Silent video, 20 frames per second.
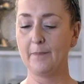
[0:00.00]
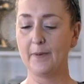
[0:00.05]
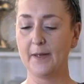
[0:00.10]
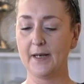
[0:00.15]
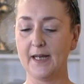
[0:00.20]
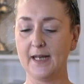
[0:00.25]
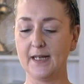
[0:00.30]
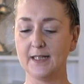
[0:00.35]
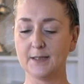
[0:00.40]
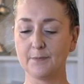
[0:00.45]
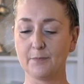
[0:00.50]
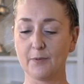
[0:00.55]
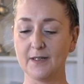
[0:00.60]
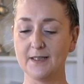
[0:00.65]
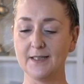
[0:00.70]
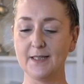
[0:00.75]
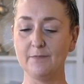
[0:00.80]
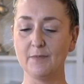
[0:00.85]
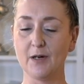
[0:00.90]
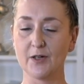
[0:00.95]
but it is
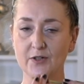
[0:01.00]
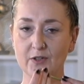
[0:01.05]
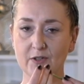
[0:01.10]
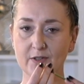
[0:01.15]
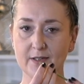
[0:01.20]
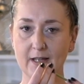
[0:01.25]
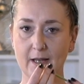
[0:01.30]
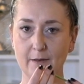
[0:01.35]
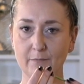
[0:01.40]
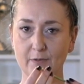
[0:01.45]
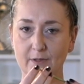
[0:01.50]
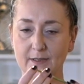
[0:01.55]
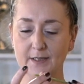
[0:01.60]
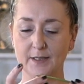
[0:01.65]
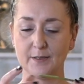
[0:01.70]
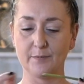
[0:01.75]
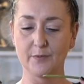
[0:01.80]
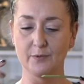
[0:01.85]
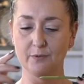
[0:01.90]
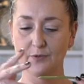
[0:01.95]
pretty much the same
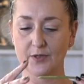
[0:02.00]
principle,